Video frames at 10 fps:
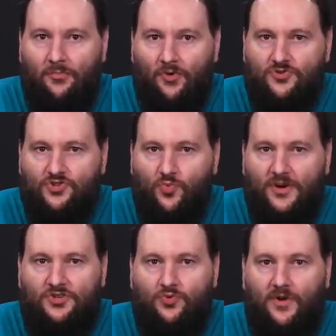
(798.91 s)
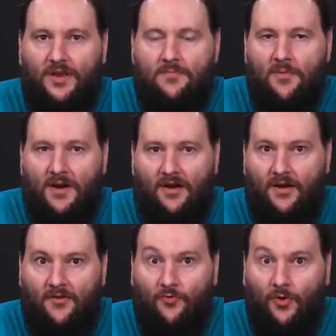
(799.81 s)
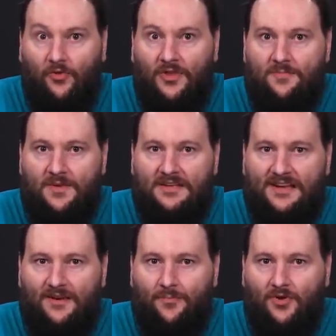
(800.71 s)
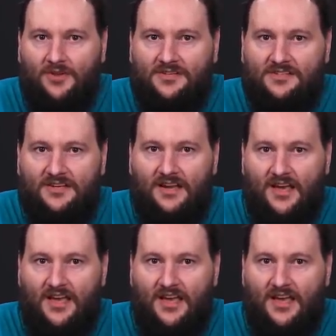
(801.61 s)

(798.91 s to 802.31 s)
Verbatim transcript: approached 2020 preparing for a leap in data processing